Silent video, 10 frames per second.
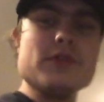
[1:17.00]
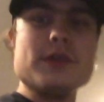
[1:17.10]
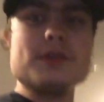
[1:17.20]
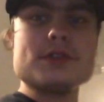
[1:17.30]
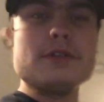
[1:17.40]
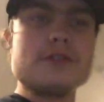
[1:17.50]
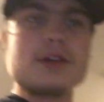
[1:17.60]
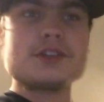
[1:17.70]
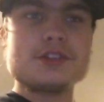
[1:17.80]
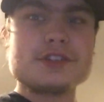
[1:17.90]
movie was
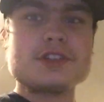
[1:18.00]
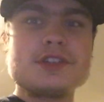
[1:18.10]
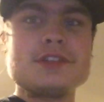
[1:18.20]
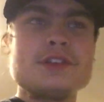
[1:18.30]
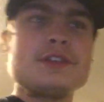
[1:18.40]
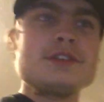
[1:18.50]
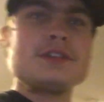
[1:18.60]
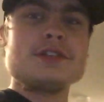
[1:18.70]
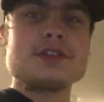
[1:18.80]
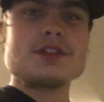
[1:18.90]
over, I
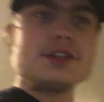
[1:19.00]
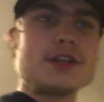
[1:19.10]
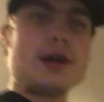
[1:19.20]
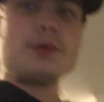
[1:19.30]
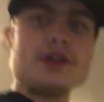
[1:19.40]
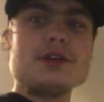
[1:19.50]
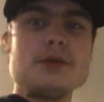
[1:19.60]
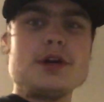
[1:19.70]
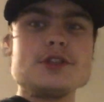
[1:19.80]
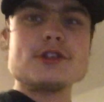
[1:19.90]
wanted to
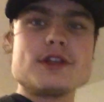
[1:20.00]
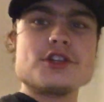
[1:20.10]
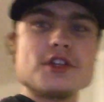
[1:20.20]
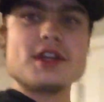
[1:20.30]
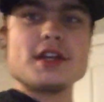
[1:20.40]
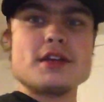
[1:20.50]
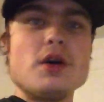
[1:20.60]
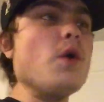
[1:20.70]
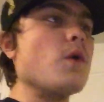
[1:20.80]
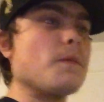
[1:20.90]
watch that shit again.
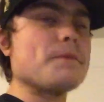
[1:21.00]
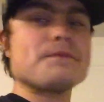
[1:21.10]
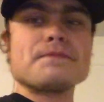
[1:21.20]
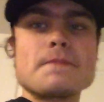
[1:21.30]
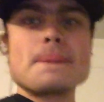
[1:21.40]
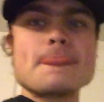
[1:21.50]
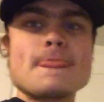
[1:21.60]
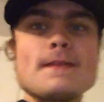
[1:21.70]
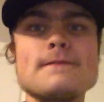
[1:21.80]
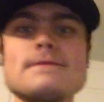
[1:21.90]
Oh!
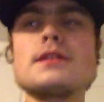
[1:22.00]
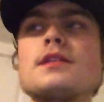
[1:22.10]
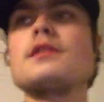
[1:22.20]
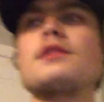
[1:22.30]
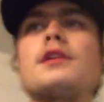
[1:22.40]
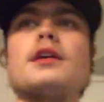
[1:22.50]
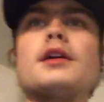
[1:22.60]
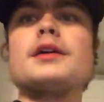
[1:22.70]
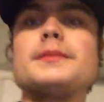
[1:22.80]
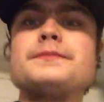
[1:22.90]

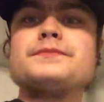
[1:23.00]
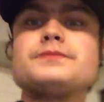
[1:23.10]
The,